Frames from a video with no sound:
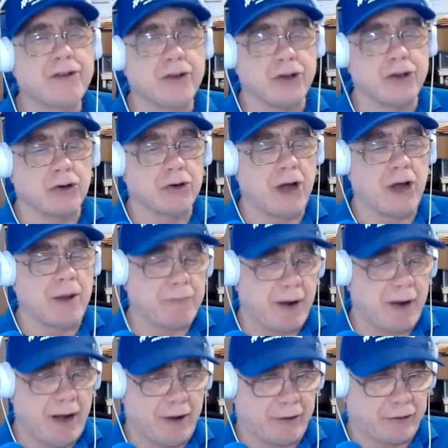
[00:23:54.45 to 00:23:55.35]
your
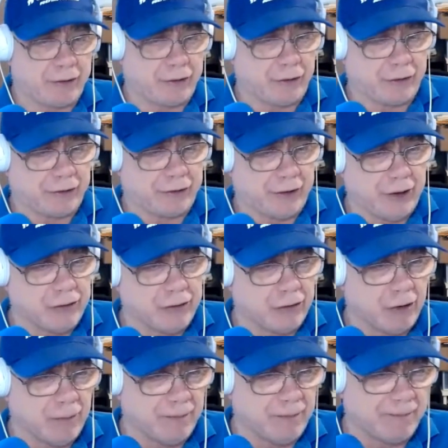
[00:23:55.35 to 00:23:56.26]
imposter
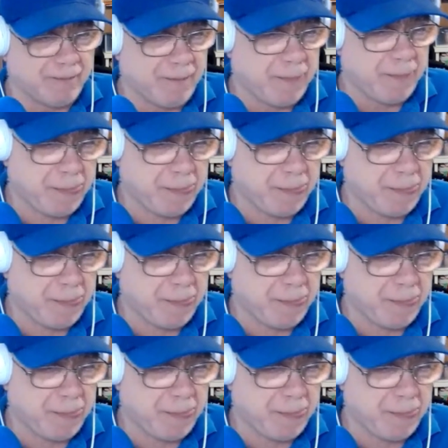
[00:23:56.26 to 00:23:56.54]
syndrome,